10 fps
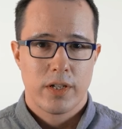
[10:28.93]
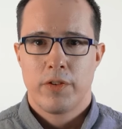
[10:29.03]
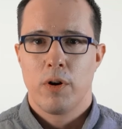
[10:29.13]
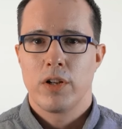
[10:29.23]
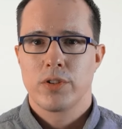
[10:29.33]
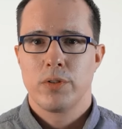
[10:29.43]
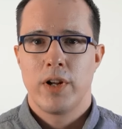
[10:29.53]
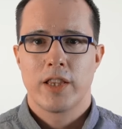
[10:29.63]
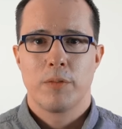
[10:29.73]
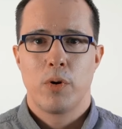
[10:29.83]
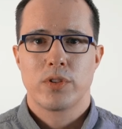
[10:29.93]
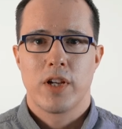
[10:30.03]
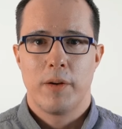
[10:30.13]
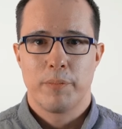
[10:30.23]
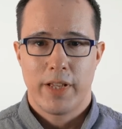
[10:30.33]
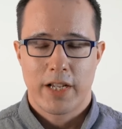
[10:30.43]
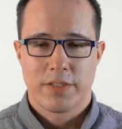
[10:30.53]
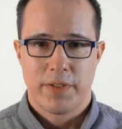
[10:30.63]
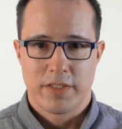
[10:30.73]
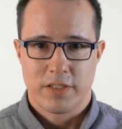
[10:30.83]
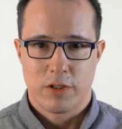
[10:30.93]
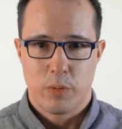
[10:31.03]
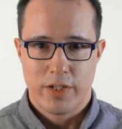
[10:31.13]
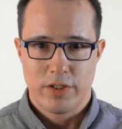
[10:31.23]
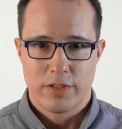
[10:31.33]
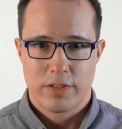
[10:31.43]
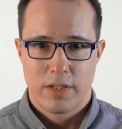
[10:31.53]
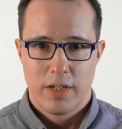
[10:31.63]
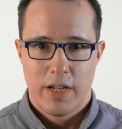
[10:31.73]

They're also not the most complex physics equations,